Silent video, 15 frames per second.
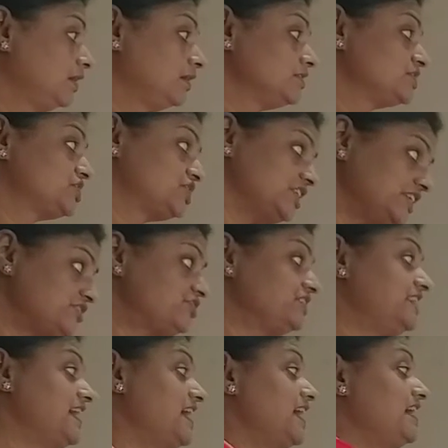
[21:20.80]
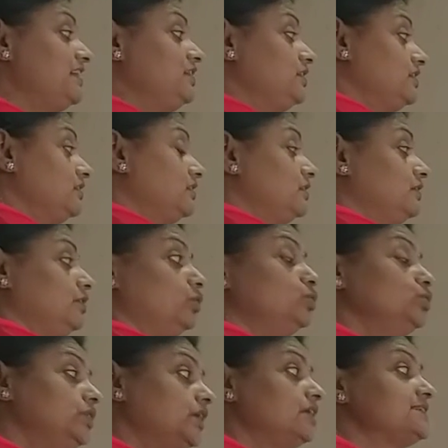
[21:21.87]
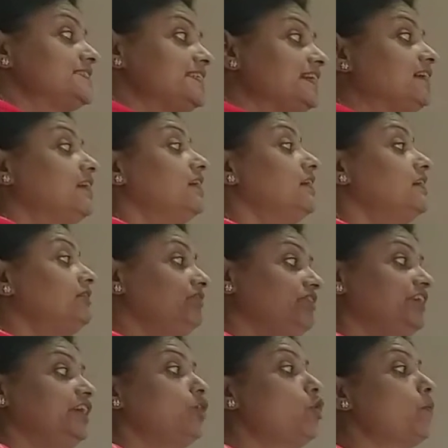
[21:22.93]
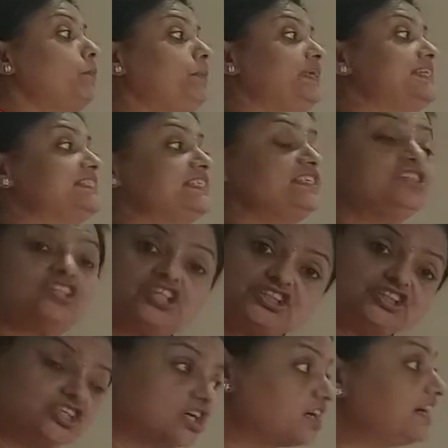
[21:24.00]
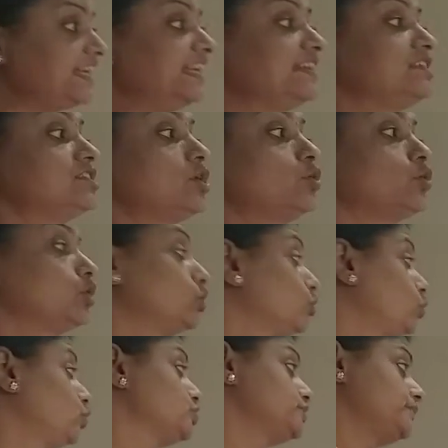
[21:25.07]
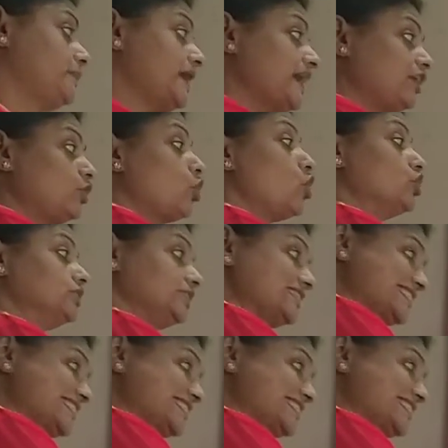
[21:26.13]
such that, now the second way of placing the third hexagonal closed pack on the